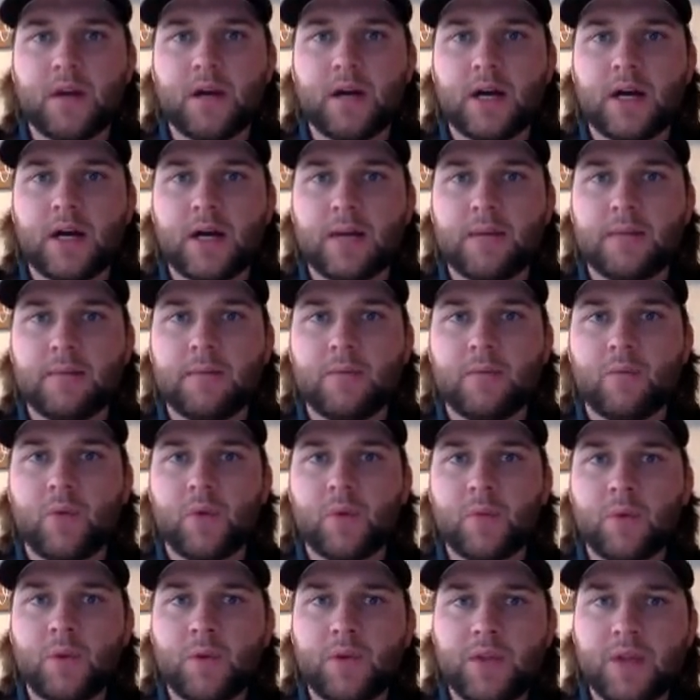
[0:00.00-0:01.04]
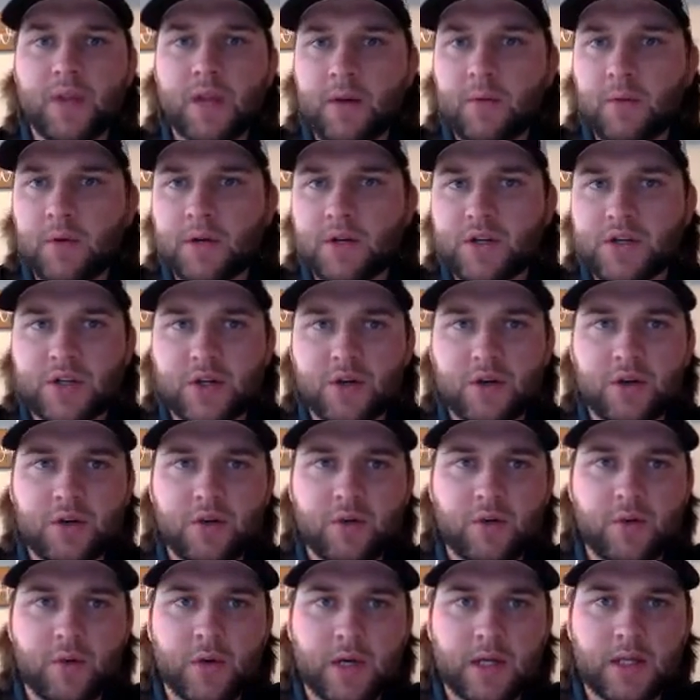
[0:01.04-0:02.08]
One more thing I want to show
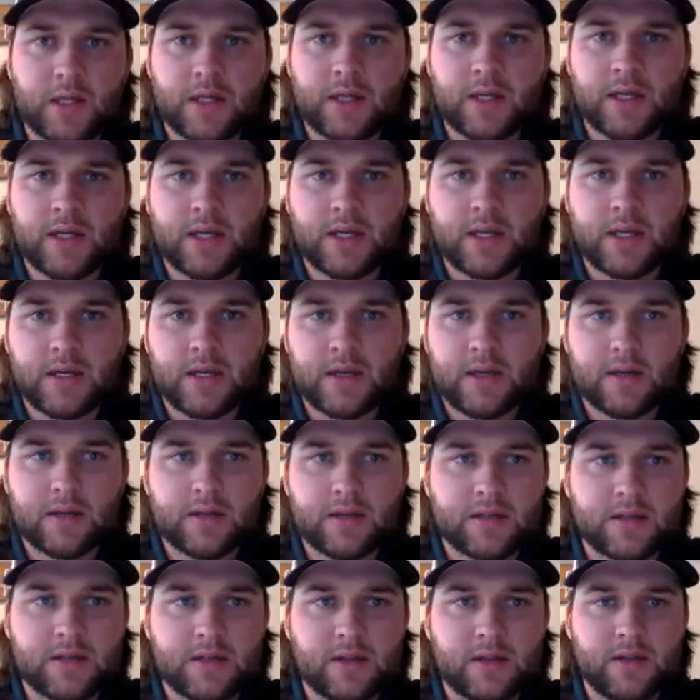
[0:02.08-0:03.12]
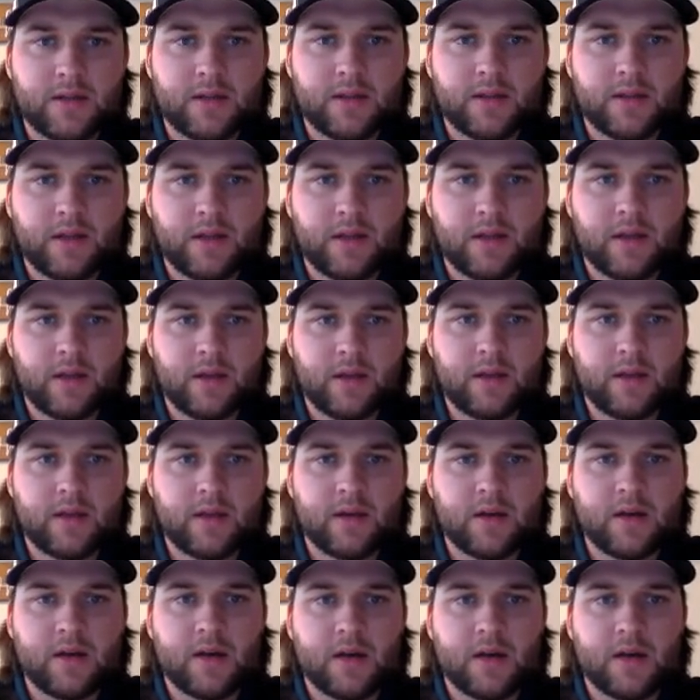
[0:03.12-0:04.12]
you quickly is the